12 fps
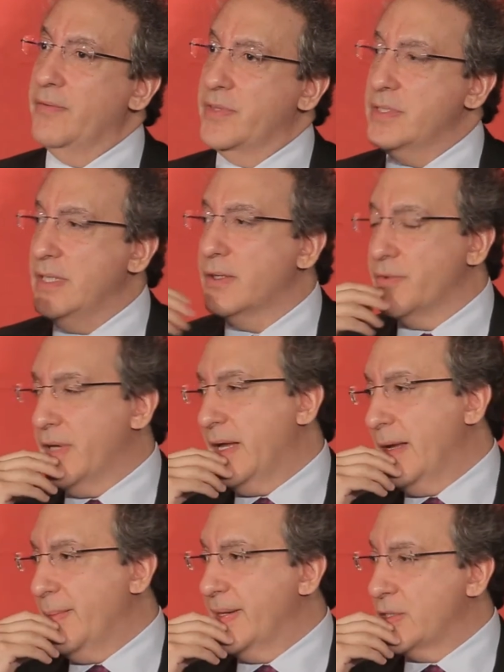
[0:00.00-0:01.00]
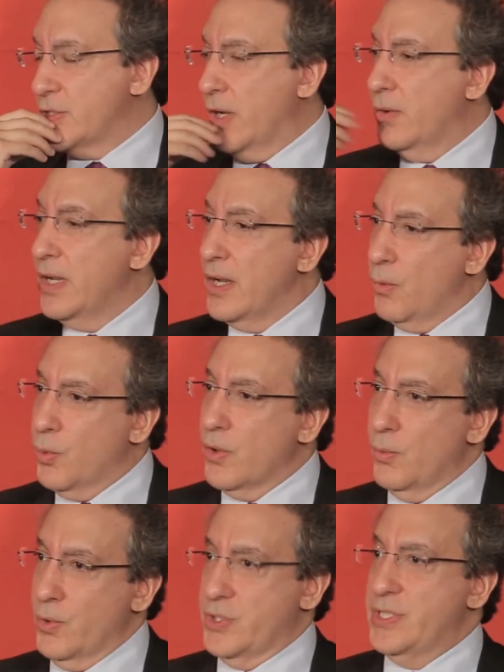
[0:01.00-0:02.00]
of the deal dynamic. So
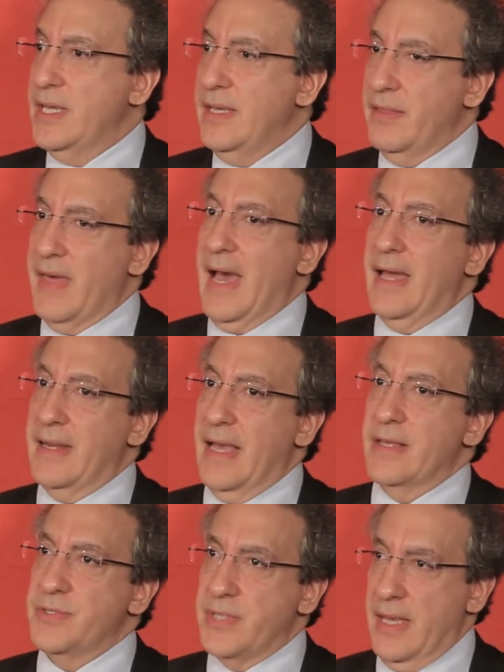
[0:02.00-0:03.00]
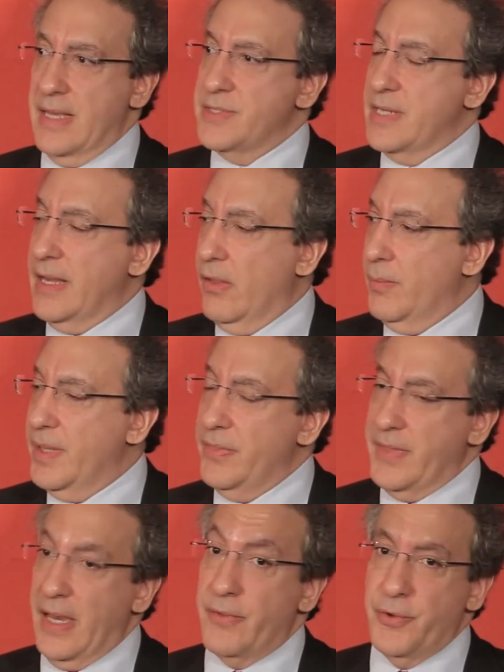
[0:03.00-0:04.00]
we're seeing that as an
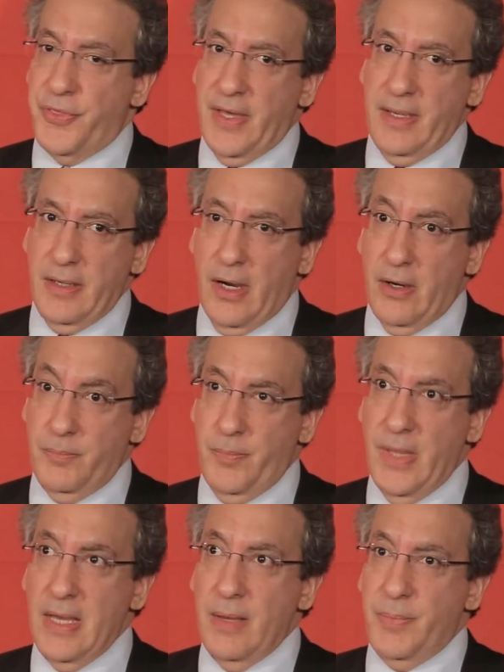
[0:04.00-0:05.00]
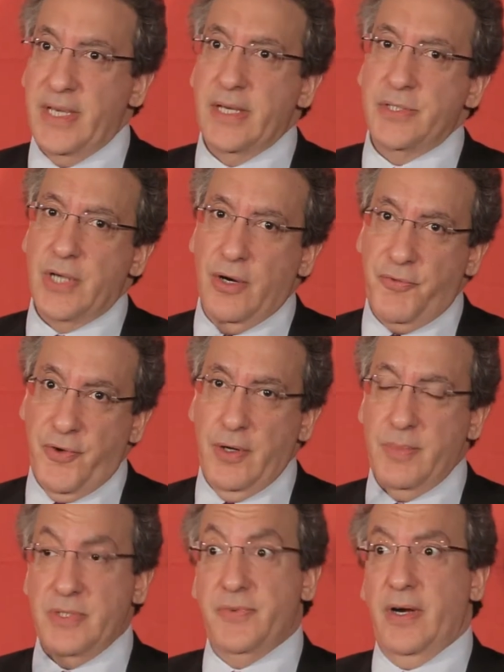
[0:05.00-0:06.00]
element. The other thing, because our
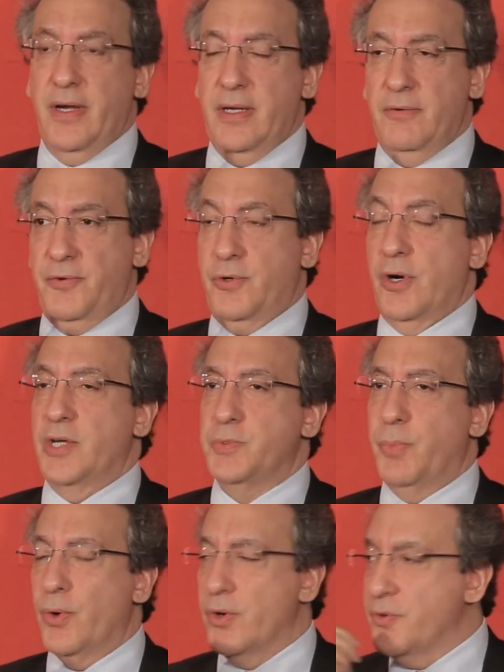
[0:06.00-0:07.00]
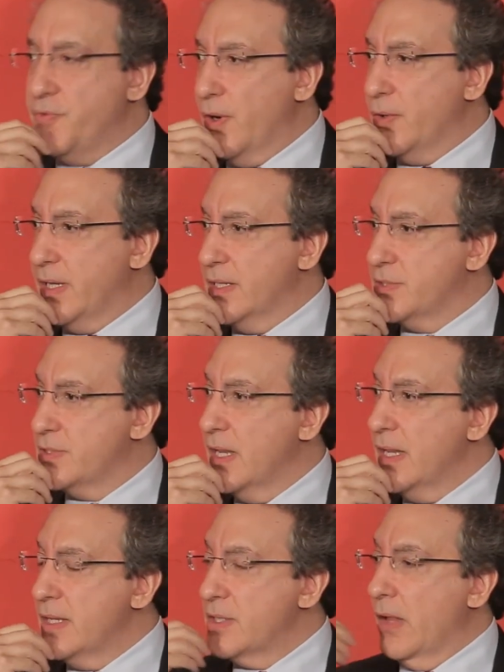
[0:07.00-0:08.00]
firm is very cross-border focused,
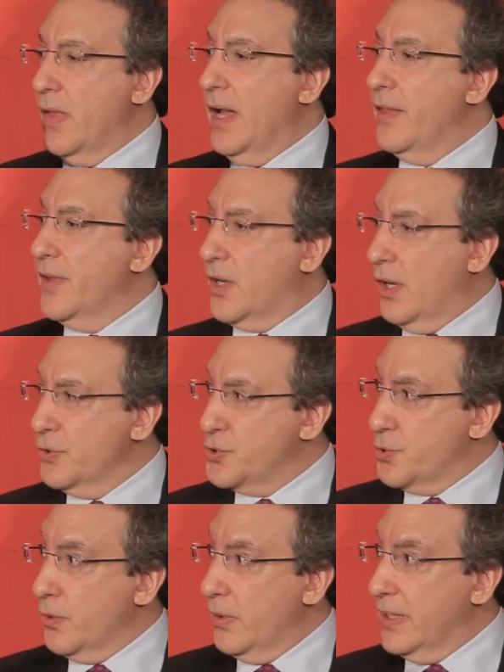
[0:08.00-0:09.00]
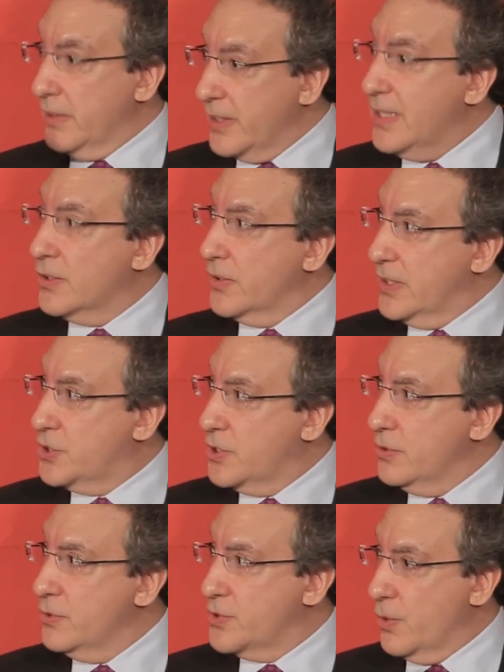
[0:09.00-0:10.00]
a lot of the cultural and legal
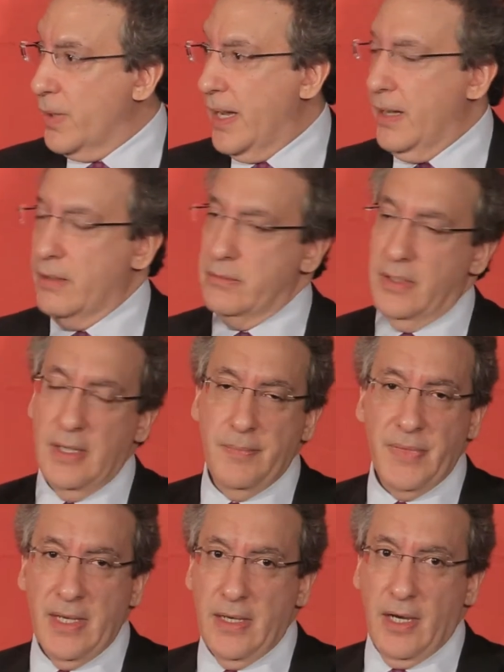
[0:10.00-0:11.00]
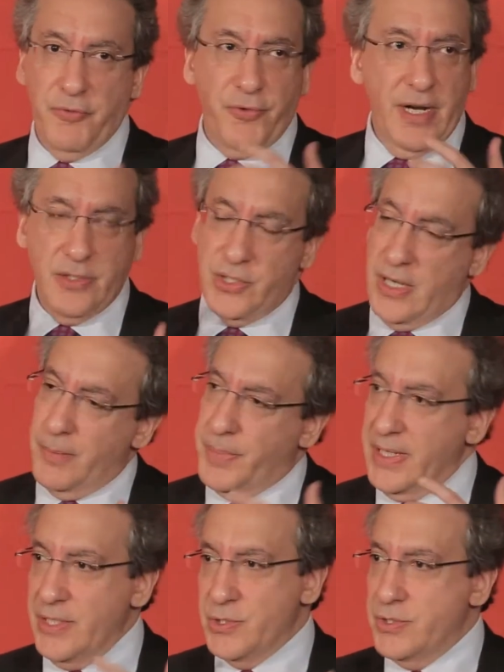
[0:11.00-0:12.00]
issues around a French
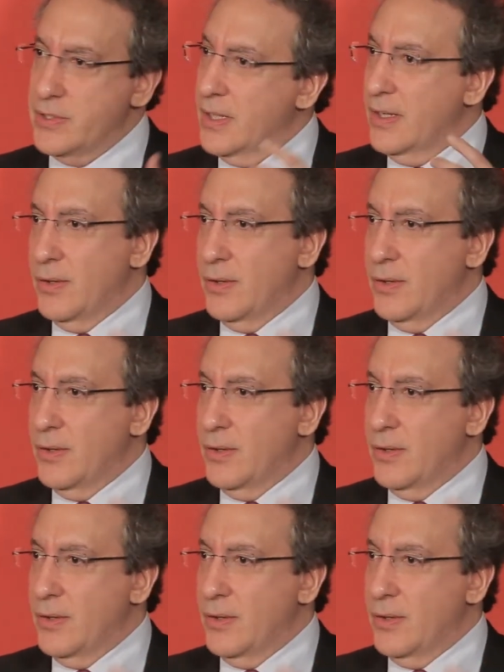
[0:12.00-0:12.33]
company's